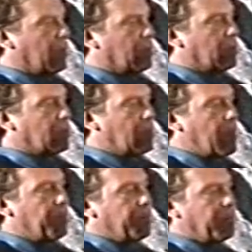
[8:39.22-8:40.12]
and
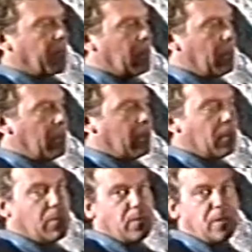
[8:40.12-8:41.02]
stop.
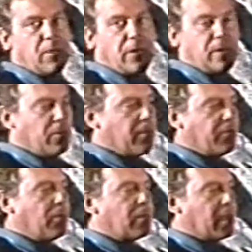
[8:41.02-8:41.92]
The reason I want to do it a
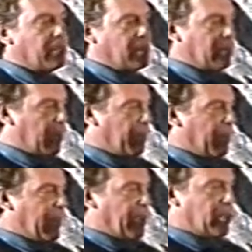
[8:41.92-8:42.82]
few times is I
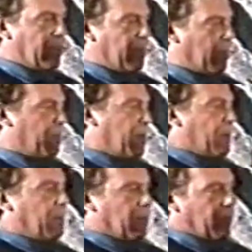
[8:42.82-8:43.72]
might actually have a
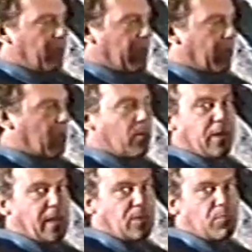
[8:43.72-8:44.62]
button and finger
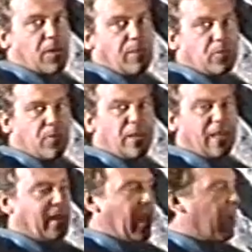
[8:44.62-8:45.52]
coordination problem, so I want to
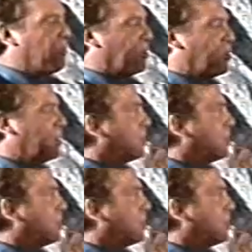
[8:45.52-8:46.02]
get an average.